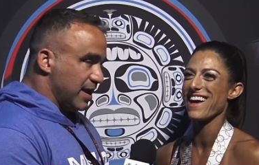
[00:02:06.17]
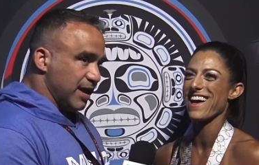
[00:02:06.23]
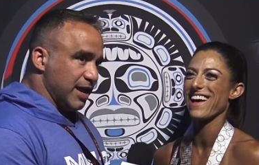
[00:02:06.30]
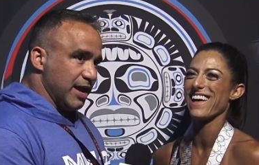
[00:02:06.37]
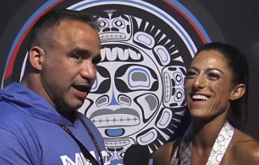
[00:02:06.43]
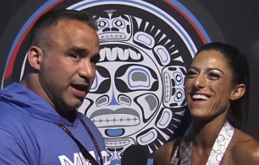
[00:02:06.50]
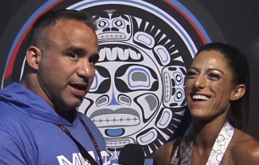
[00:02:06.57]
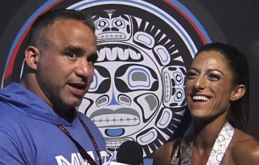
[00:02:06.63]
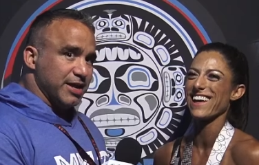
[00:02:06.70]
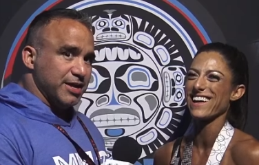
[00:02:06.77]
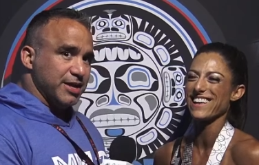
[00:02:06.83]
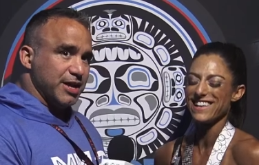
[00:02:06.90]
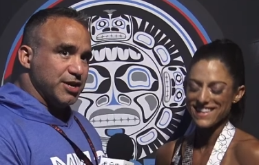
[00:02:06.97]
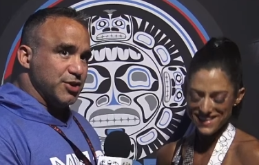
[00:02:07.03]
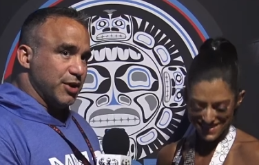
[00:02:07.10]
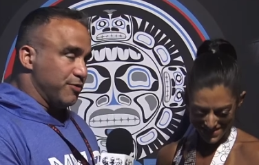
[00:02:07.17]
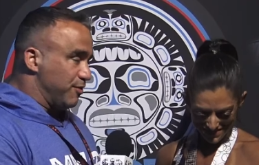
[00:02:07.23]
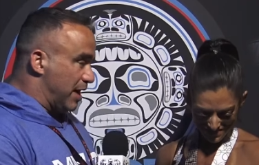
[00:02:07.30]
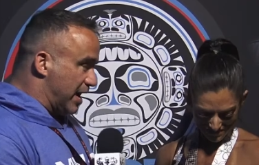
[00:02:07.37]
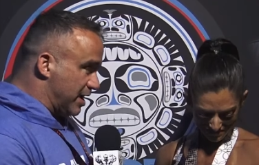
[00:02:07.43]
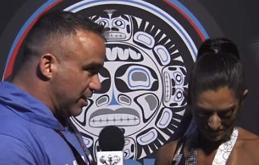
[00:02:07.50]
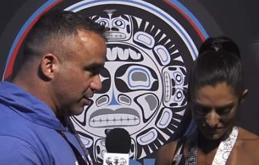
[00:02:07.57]
Speaker 1: and, and you had
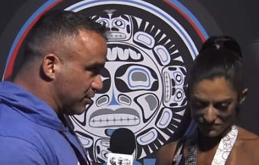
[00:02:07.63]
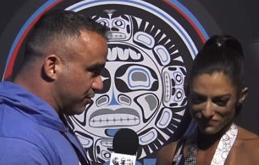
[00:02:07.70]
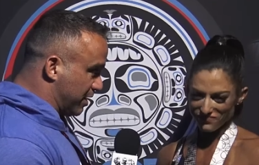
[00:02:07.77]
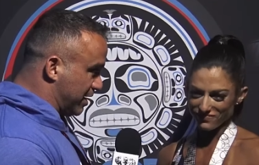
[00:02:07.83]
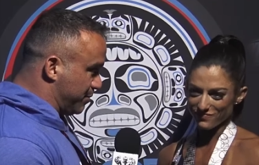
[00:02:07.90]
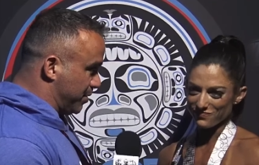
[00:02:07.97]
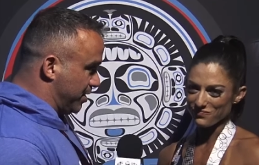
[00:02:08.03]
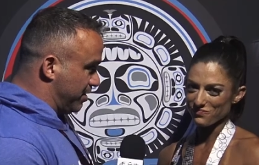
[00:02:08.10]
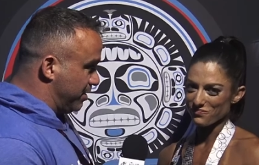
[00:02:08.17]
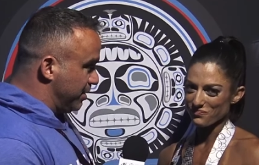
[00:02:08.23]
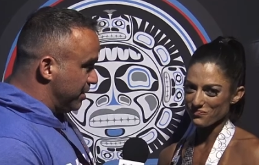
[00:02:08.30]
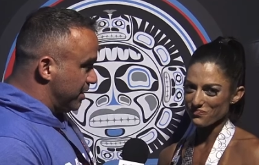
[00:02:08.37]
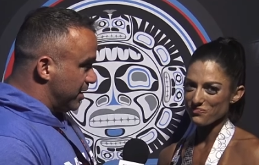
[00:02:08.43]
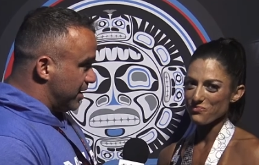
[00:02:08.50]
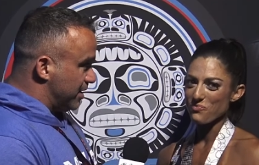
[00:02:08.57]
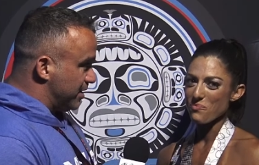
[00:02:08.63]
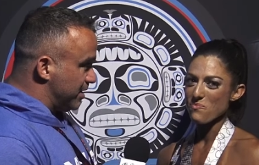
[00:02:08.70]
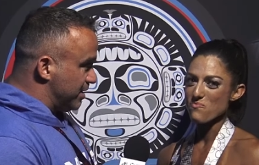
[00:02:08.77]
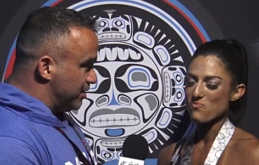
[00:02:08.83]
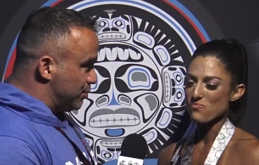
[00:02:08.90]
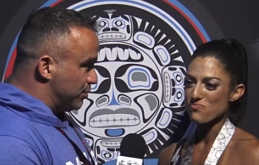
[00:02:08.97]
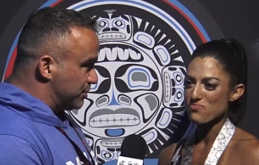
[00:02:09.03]
Ryall Graber,
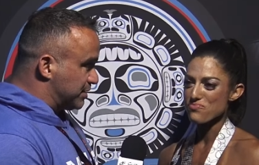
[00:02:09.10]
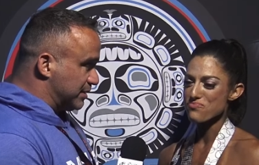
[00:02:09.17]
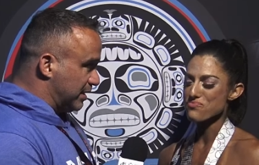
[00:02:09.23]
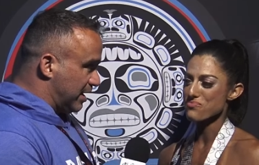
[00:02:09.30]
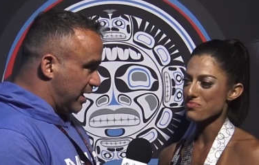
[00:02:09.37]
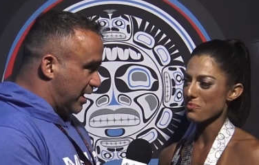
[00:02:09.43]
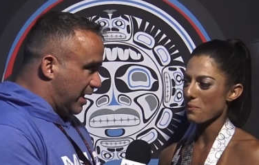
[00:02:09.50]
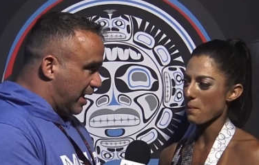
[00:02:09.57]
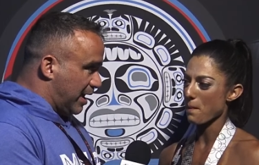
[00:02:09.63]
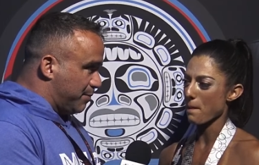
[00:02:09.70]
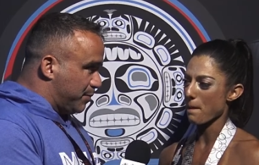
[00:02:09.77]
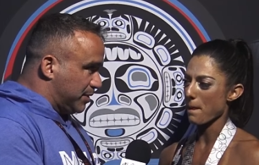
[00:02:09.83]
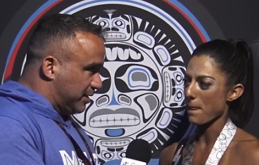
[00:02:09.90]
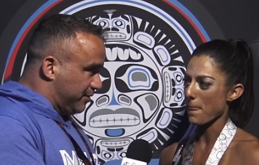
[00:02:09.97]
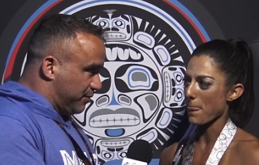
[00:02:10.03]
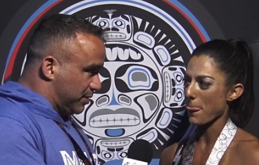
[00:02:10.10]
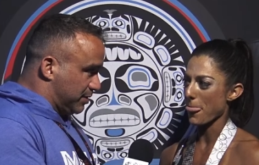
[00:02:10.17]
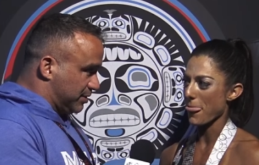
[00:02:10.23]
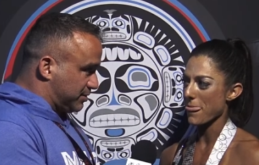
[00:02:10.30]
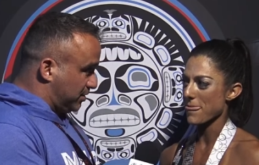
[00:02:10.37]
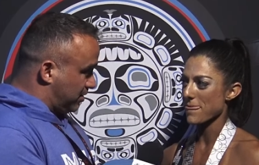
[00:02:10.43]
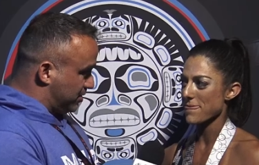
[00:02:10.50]
who's unbelievable
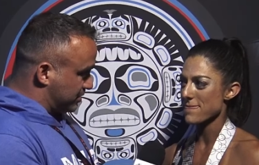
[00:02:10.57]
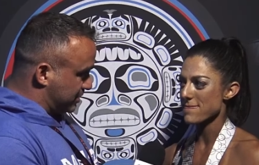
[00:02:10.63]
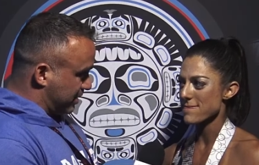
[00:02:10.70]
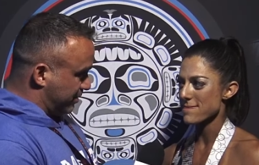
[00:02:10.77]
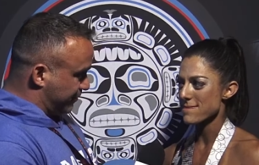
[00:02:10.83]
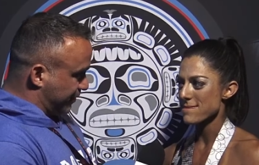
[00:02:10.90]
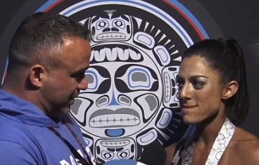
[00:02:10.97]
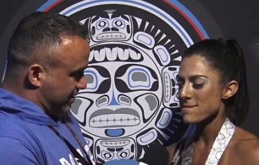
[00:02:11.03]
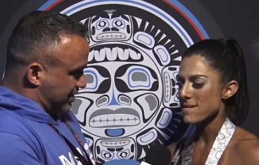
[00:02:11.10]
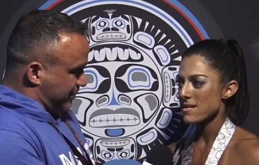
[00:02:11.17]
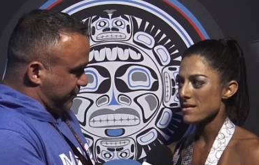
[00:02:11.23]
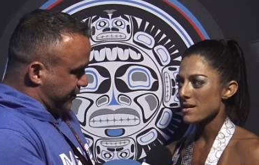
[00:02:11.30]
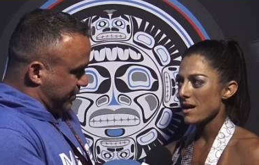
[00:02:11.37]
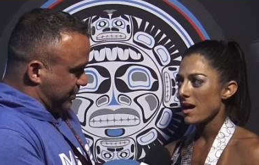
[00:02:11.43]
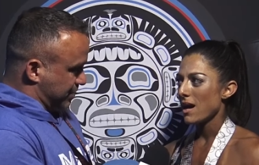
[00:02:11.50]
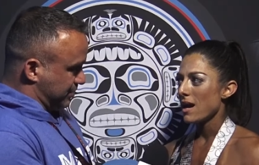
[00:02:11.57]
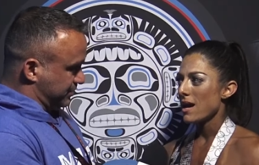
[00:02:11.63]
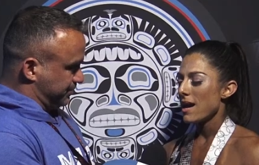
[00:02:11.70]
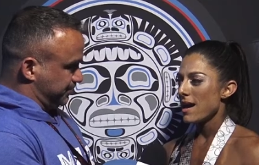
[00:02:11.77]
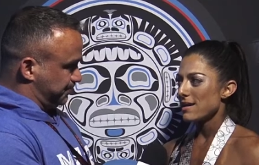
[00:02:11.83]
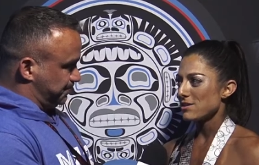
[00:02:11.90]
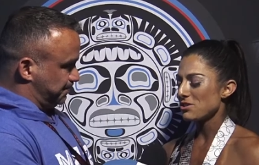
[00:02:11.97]
Speaker 2: herself. How did that feel?
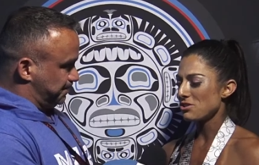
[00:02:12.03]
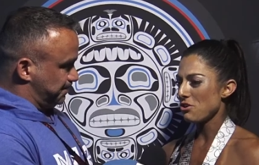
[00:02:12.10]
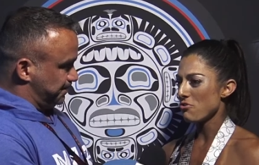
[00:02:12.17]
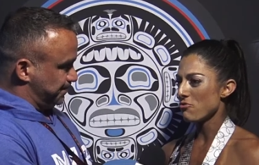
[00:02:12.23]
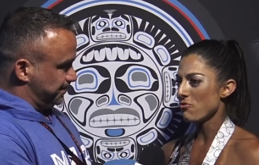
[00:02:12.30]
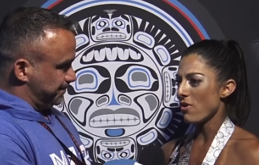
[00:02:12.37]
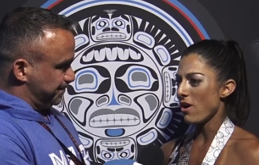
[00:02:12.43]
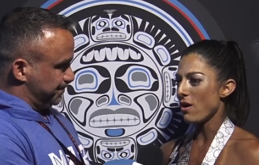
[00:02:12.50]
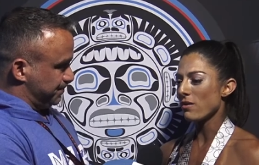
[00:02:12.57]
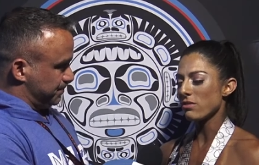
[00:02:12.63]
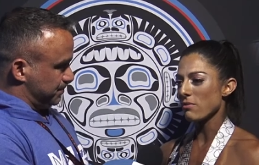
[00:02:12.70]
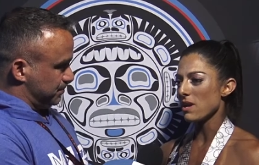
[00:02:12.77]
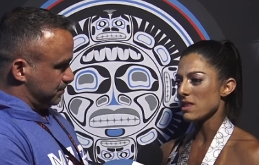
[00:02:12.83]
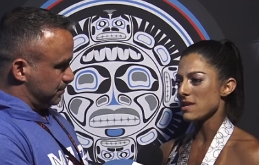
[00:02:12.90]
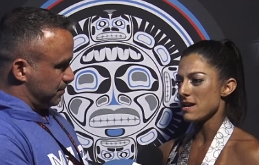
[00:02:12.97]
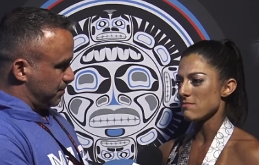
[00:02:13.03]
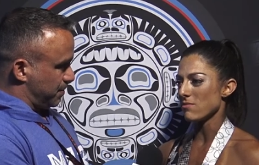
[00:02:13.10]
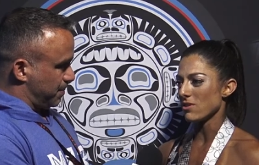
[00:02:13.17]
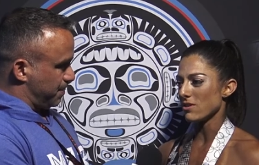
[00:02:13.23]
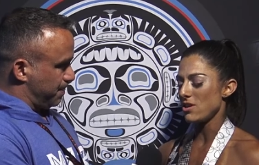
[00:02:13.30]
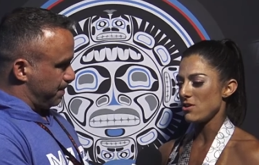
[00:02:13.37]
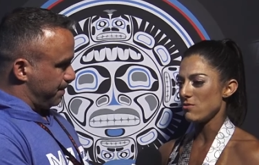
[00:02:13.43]
So all three of them
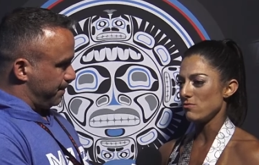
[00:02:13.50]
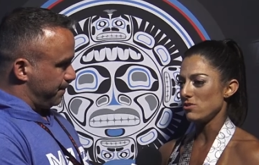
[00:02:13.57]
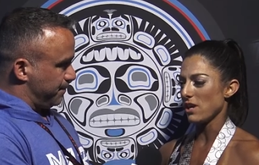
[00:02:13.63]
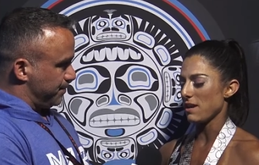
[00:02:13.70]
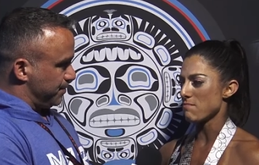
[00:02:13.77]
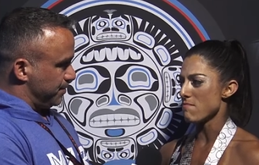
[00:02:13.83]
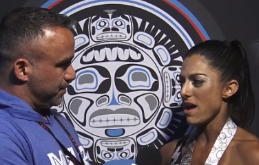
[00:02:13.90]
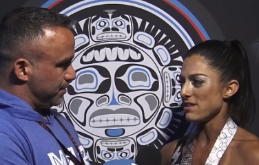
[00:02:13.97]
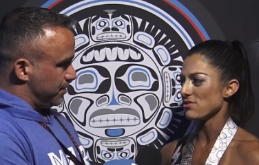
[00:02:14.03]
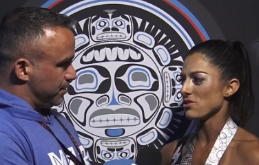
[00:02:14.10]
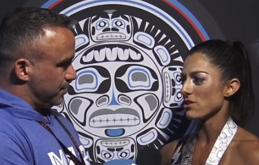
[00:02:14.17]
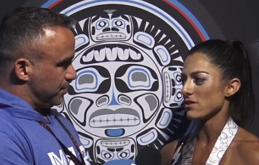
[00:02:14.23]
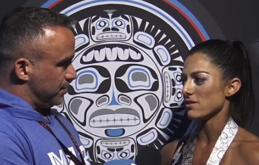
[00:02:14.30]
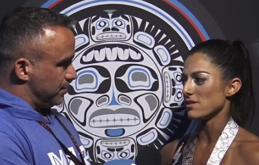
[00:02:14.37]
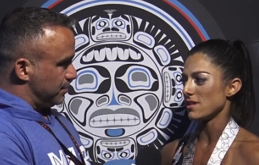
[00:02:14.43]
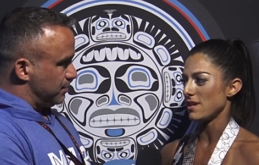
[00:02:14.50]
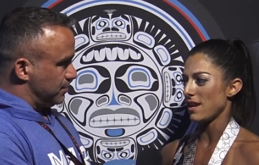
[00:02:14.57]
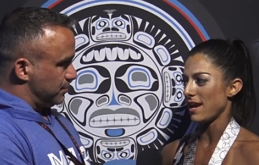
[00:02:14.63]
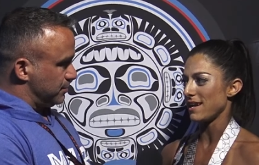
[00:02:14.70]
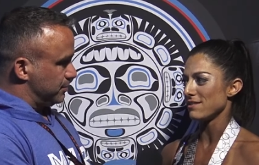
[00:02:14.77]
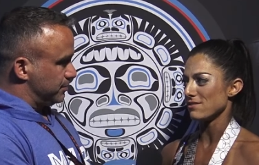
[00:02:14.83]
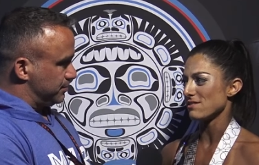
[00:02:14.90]
are huge like mentors and
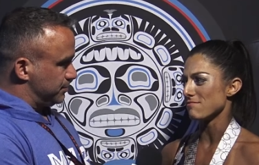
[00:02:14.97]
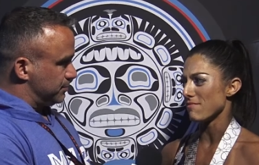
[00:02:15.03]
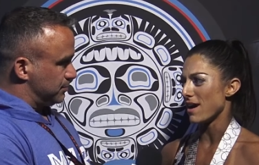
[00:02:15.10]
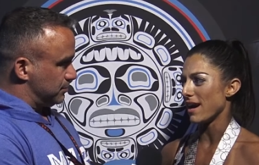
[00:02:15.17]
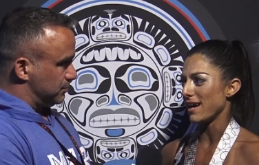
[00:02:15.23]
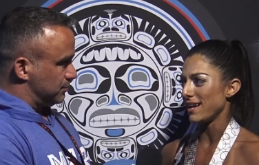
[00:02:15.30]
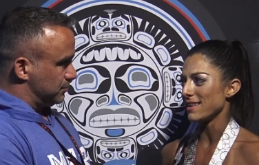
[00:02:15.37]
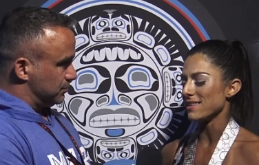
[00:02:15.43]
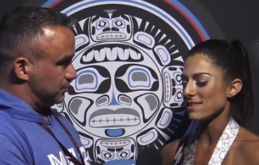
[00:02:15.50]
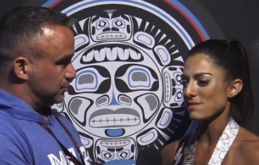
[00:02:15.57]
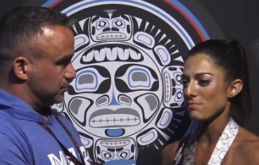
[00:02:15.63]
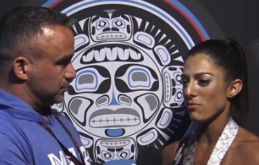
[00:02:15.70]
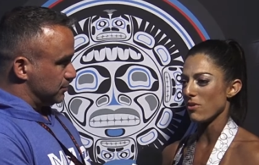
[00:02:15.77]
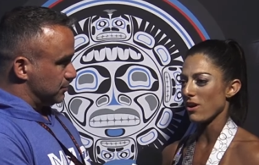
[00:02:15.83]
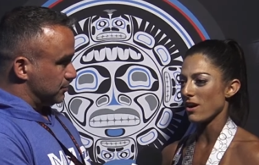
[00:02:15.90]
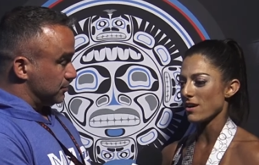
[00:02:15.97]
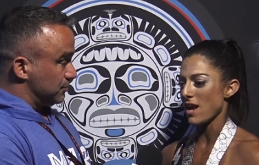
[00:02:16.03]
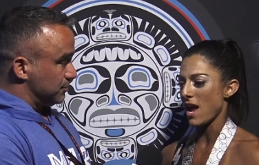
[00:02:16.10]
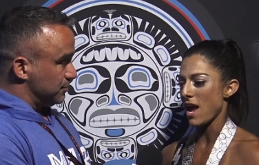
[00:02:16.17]
idols of mine in the sport,